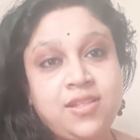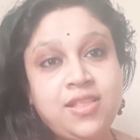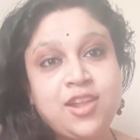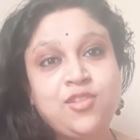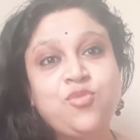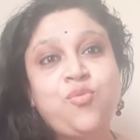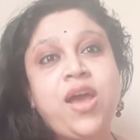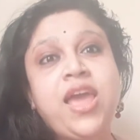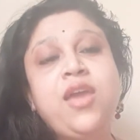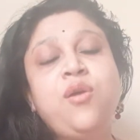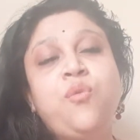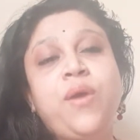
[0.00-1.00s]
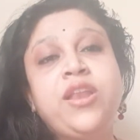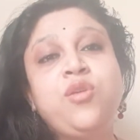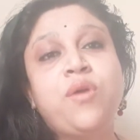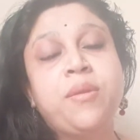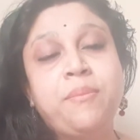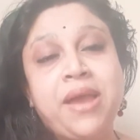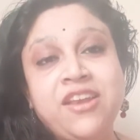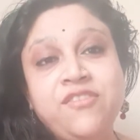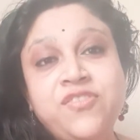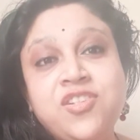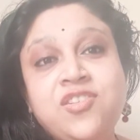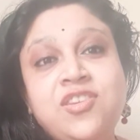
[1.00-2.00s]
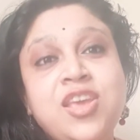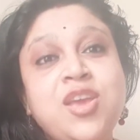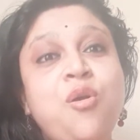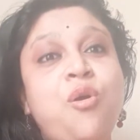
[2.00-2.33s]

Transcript: And that's why when you are manifesting